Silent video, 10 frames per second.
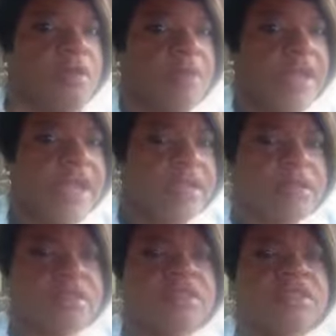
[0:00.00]
But I got to
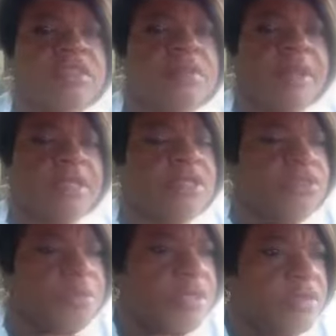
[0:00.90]
look and see about
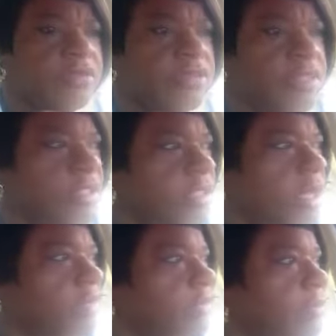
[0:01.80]
these pills and
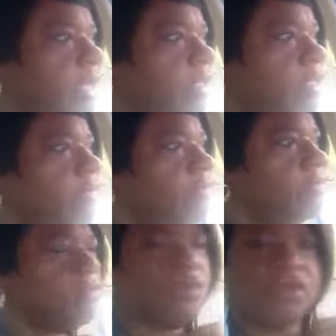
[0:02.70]
detoxing my liver
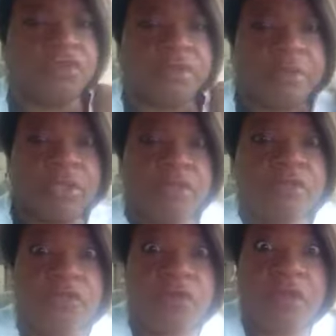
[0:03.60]
and what it's going to be good
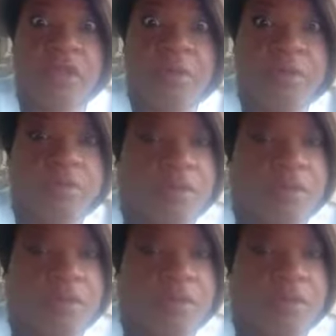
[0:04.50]
for helping me